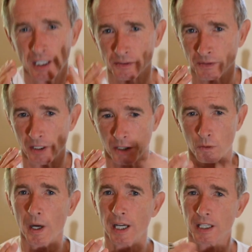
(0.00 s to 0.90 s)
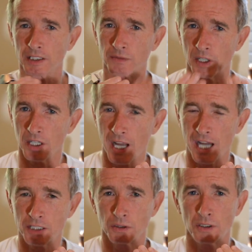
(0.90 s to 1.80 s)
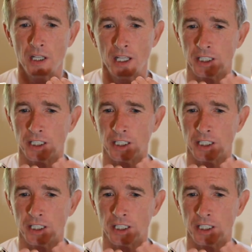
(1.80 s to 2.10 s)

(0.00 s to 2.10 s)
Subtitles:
It's very quick, it's very natural.